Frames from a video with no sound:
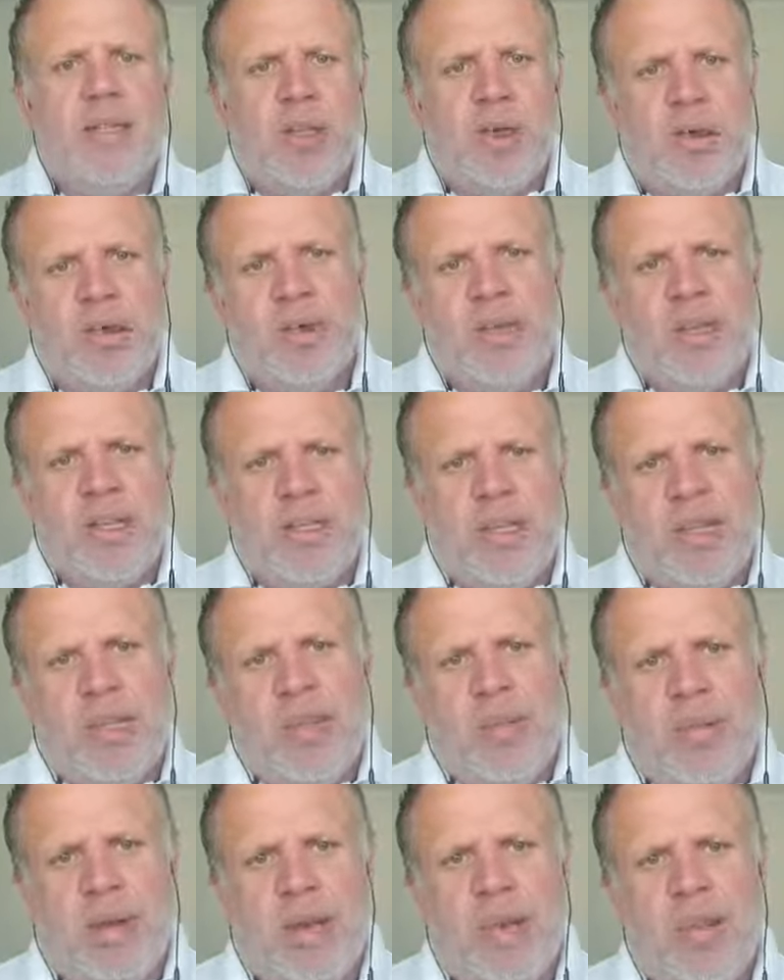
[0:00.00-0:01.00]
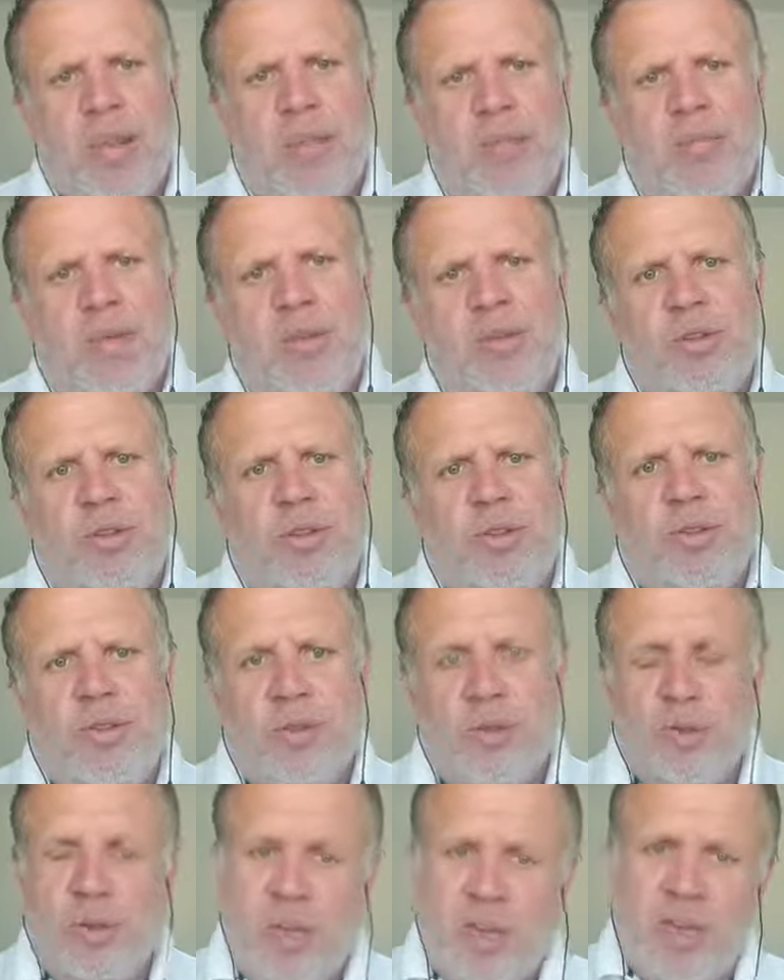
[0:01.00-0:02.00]
Always think about the emotional,
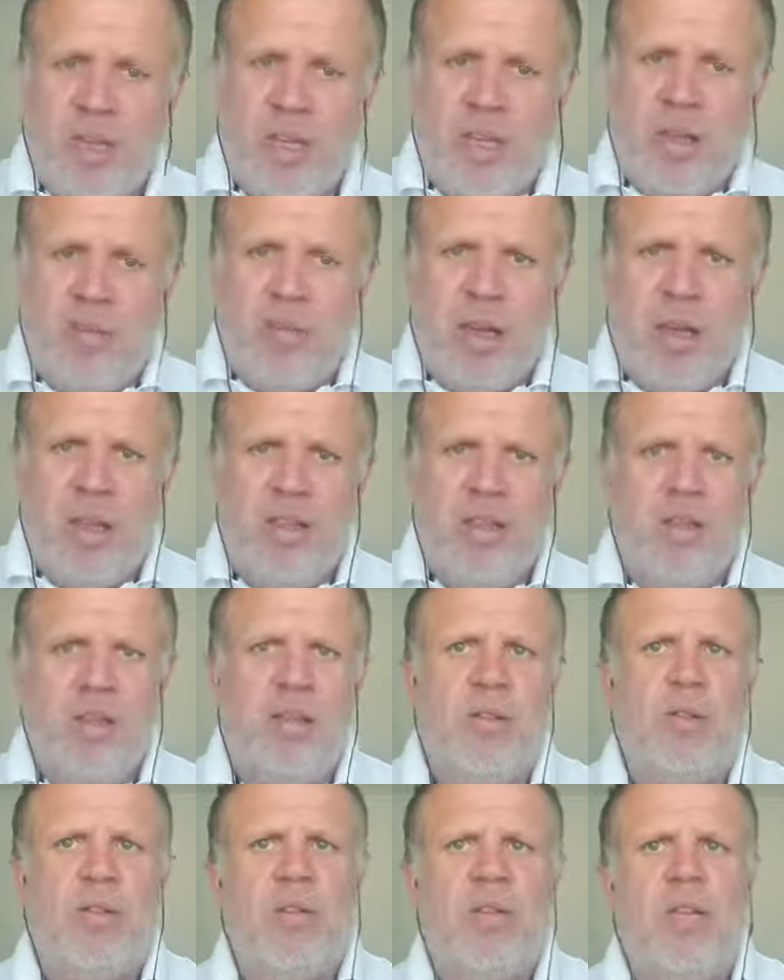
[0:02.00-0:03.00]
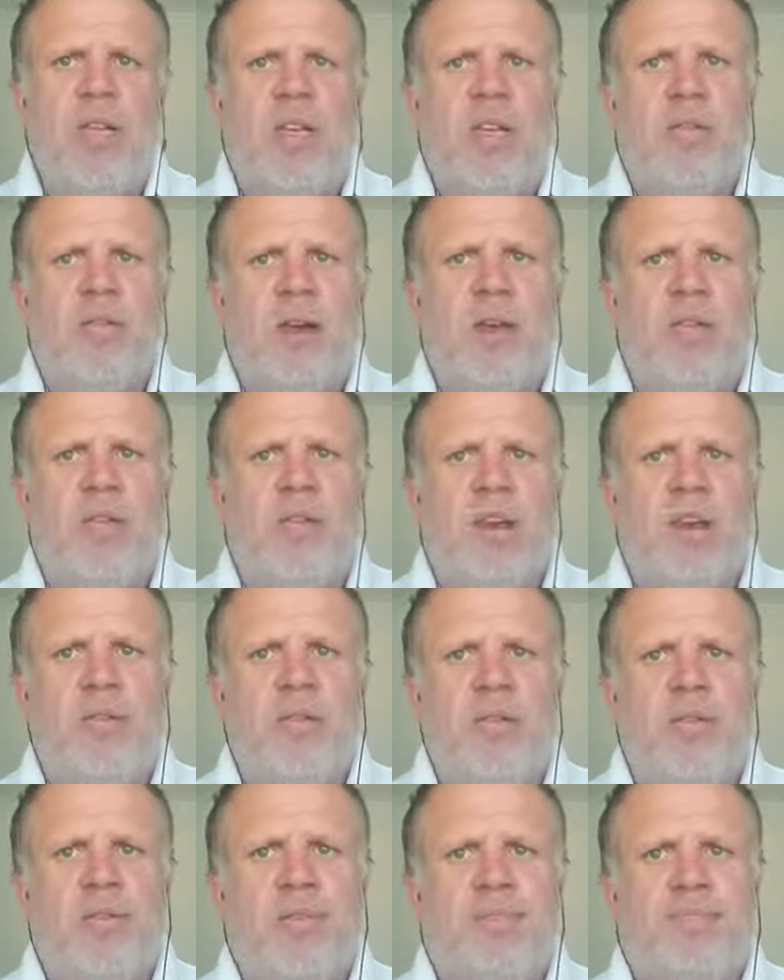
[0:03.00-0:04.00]
always think about the
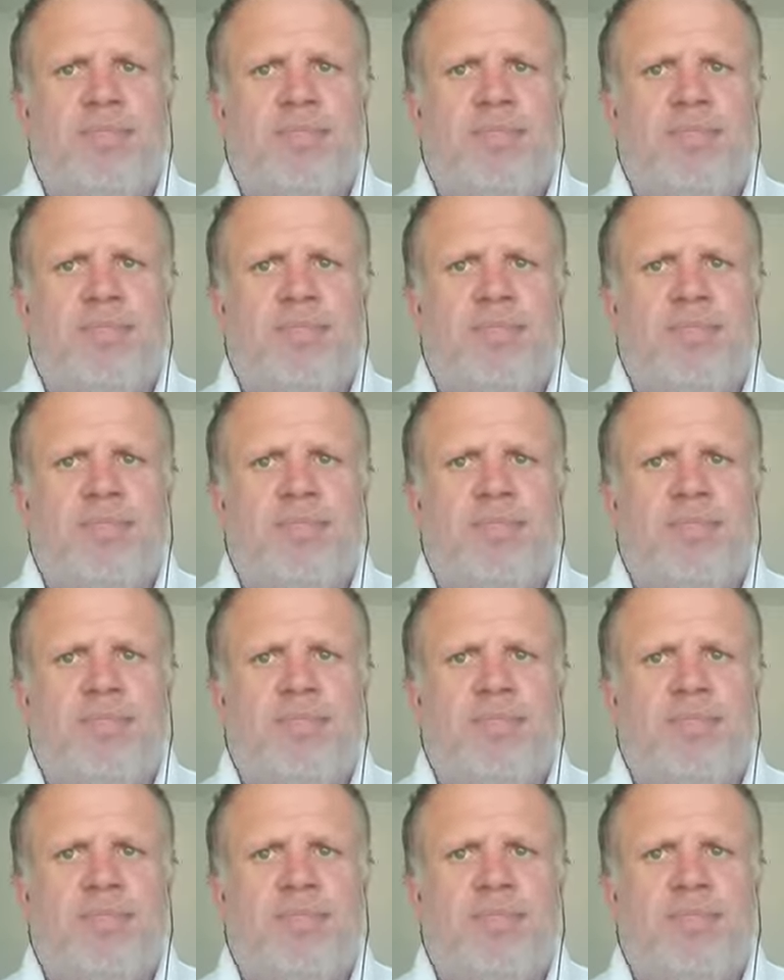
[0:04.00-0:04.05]
rational.